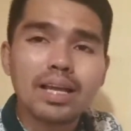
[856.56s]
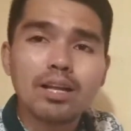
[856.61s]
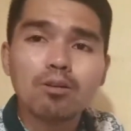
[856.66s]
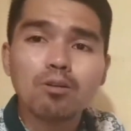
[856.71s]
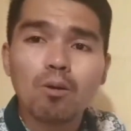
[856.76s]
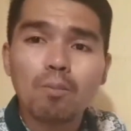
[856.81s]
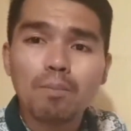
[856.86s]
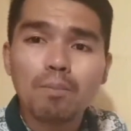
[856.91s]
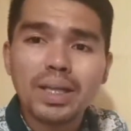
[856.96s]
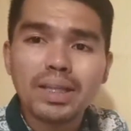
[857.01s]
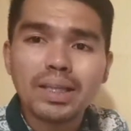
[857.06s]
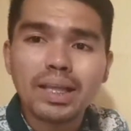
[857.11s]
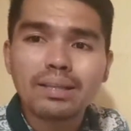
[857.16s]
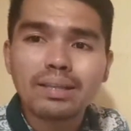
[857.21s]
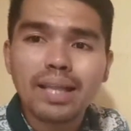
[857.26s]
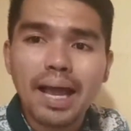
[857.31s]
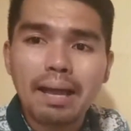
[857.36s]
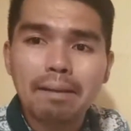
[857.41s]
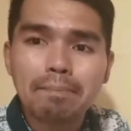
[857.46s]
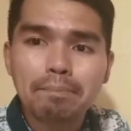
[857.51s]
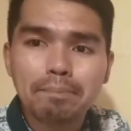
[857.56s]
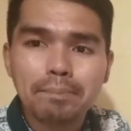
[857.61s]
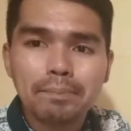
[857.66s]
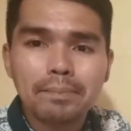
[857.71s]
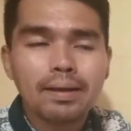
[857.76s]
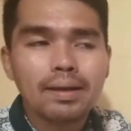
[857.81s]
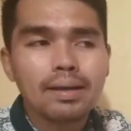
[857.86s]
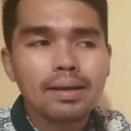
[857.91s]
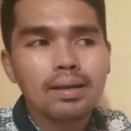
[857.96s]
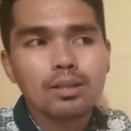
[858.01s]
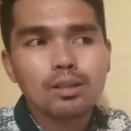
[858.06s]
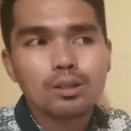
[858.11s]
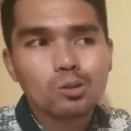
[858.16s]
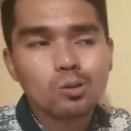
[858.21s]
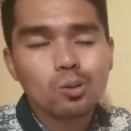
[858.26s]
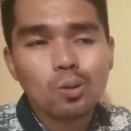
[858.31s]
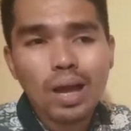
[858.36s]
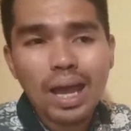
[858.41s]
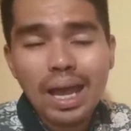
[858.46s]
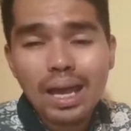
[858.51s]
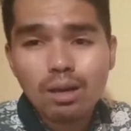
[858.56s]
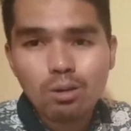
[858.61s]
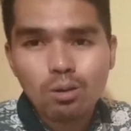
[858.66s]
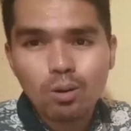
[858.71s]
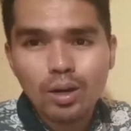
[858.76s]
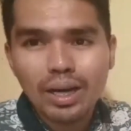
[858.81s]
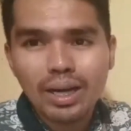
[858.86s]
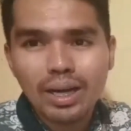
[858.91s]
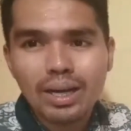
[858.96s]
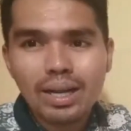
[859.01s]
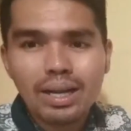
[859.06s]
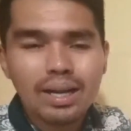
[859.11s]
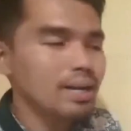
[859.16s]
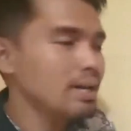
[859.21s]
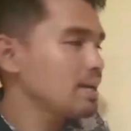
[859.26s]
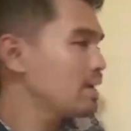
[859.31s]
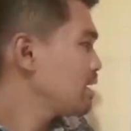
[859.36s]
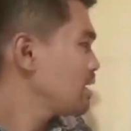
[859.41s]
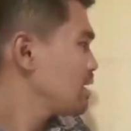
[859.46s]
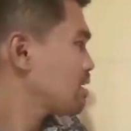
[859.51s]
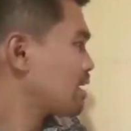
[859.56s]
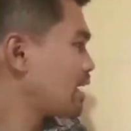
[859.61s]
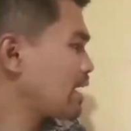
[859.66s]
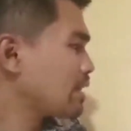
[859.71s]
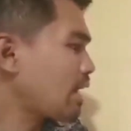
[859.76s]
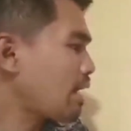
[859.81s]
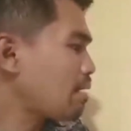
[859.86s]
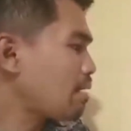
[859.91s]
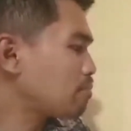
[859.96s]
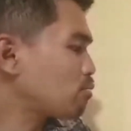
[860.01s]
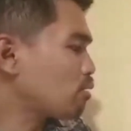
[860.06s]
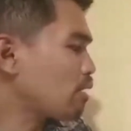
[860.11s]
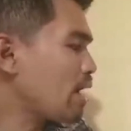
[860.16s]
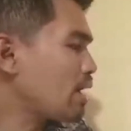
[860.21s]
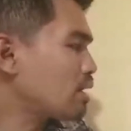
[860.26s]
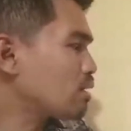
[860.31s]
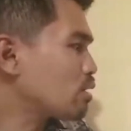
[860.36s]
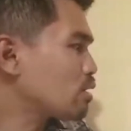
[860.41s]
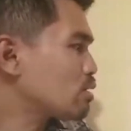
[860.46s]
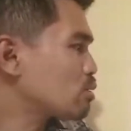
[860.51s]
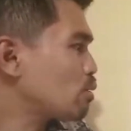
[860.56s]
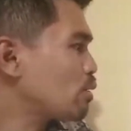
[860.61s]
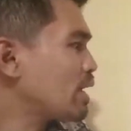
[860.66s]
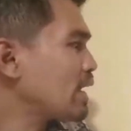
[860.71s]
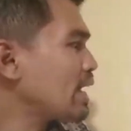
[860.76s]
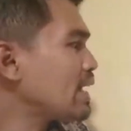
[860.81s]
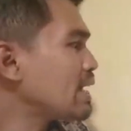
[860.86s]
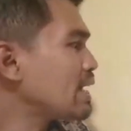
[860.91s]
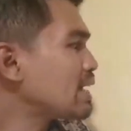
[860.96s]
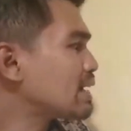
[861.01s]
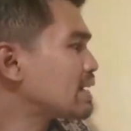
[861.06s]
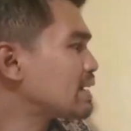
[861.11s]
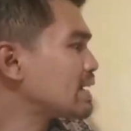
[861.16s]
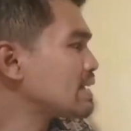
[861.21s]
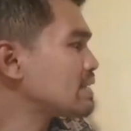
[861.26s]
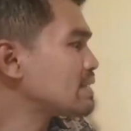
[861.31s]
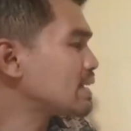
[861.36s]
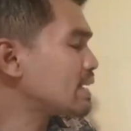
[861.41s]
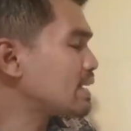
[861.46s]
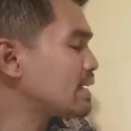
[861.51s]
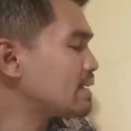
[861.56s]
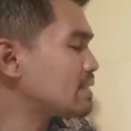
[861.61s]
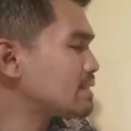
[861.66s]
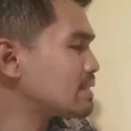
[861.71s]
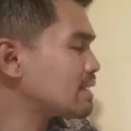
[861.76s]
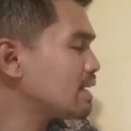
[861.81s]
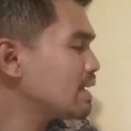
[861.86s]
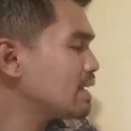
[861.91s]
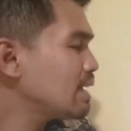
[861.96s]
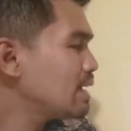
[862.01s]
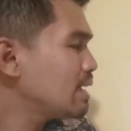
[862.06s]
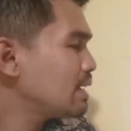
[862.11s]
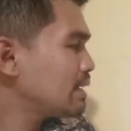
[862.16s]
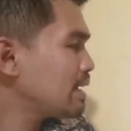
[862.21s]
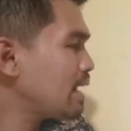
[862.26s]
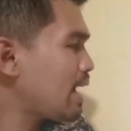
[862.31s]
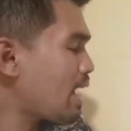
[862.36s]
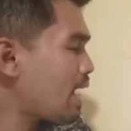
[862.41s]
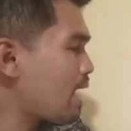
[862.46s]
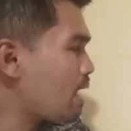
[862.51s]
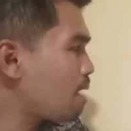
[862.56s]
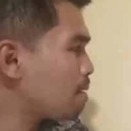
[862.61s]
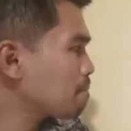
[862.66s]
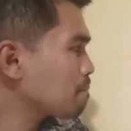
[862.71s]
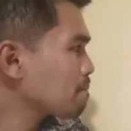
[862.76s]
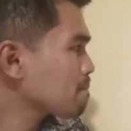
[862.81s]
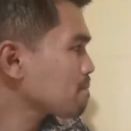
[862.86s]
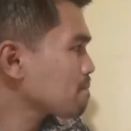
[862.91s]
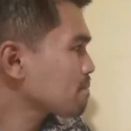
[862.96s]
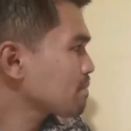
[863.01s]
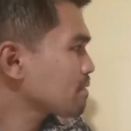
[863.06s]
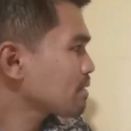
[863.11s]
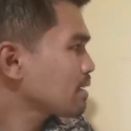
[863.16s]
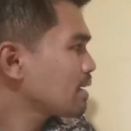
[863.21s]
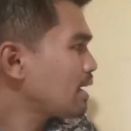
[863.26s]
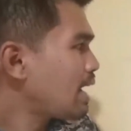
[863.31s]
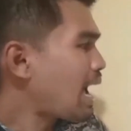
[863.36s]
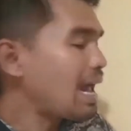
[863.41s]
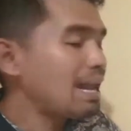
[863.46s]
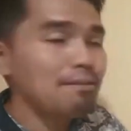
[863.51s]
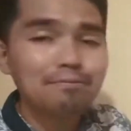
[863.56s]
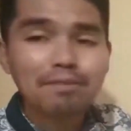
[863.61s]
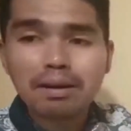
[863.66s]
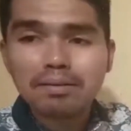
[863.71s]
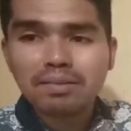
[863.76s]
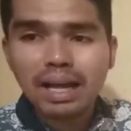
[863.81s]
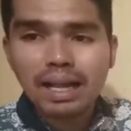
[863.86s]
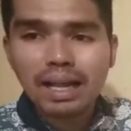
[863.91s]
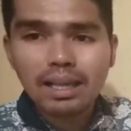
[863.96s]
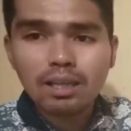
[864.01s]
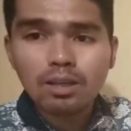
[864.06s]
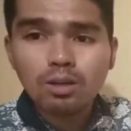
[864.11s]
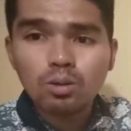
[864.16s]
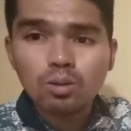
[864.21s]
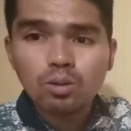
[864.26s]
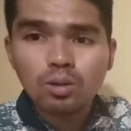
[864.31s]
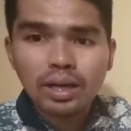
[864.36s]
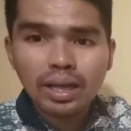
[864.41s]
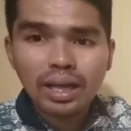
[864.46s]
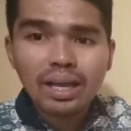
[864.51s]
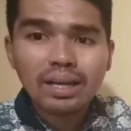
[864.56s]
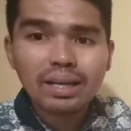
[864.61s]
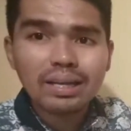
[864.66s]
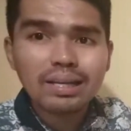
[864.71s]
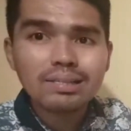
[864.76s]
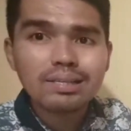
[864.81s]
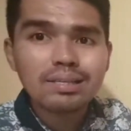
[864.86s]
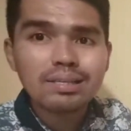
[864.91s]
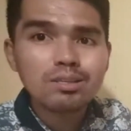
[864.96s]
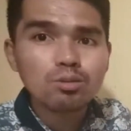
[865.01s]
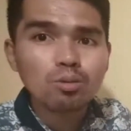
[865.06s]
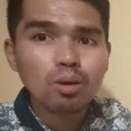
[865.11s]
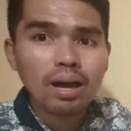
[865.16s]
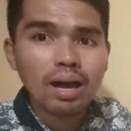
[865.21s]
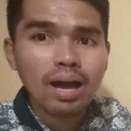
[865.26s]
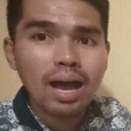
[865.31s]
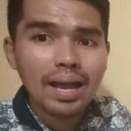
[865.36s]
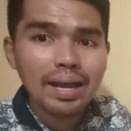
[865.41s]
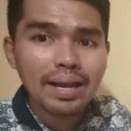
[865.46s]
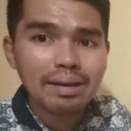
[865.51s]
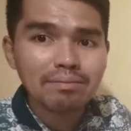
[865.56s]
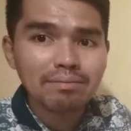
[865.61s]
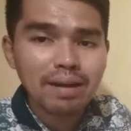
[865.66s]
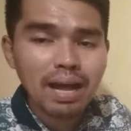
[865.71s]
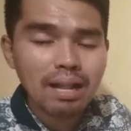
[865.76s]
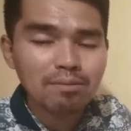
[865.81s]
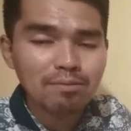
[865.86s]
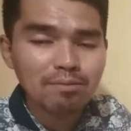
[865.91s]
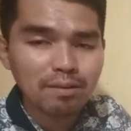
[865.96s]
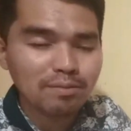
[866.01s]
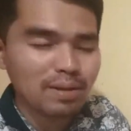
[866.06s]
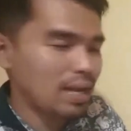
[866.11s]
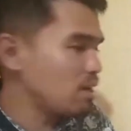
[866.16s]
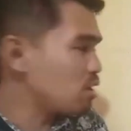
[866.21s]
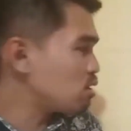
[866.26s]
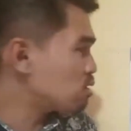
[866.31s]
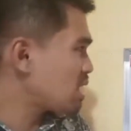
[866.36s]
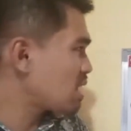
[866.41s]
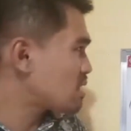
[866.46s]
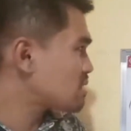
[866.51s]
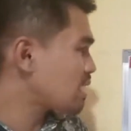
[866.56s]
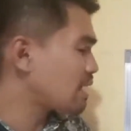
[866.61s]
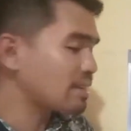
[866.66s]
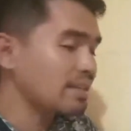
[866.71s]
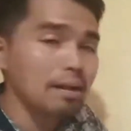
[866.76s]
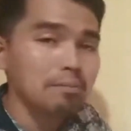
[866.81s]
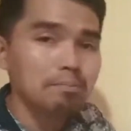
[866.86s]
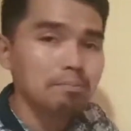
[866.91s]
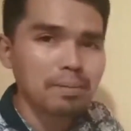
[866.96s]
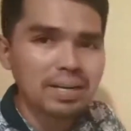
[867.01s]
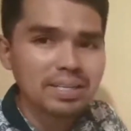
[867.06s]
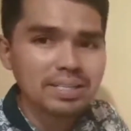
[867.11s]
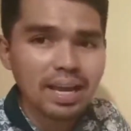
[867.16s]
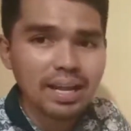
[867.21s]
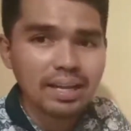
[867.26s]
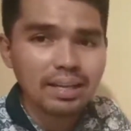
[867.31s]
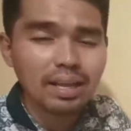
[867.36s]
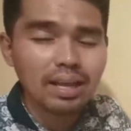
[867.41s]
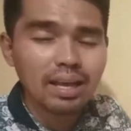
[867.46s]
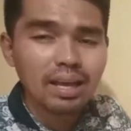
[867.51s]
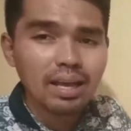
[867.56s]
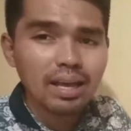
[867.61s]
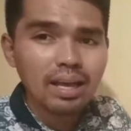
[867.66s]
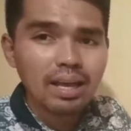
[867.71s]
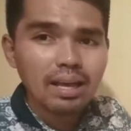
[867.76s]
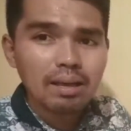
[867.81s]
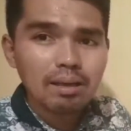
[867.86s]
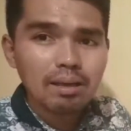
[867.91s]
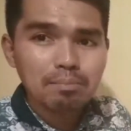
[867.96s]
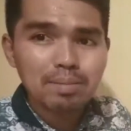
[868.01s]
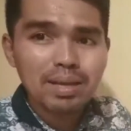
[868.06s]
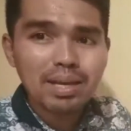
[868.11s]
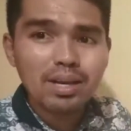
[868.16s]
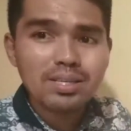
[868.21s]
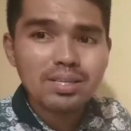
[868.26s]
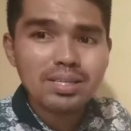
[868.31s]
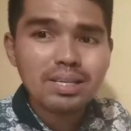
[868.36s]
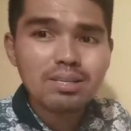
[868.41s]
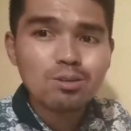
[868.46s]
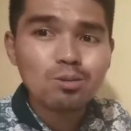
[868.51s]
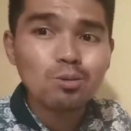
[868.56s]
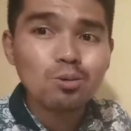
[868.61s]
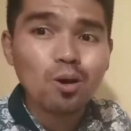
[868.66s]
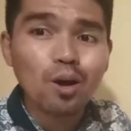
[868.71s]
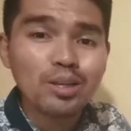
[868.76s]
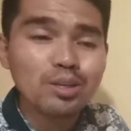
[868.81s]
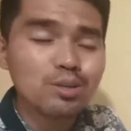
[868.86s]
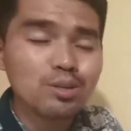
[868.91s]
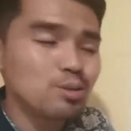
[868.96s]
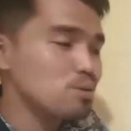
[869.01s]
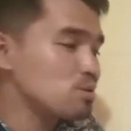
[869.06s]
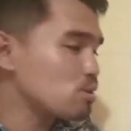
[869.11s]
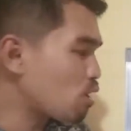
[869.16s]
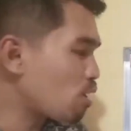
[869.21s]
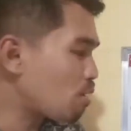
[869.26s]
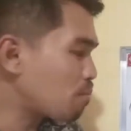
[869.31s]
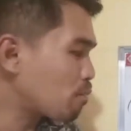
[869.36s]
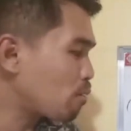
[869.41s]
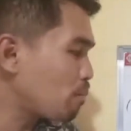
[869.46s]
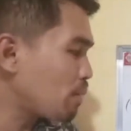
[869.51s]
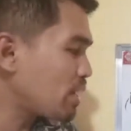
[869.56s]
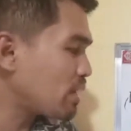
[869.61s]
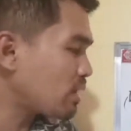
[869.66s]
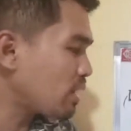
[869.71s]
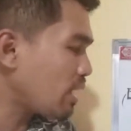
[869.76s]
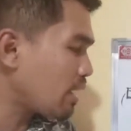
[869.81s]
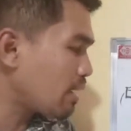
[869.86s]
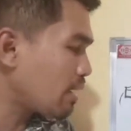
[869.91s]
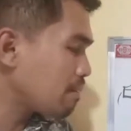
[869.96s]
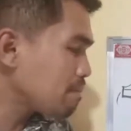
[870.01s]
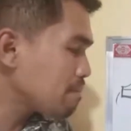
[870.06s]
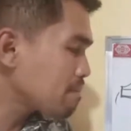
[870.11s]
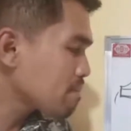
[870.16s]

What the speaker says: committing type 2 error, so he increases the alpha value, increases to a higher alpha values, let's say 10%, because he's too conscious of committing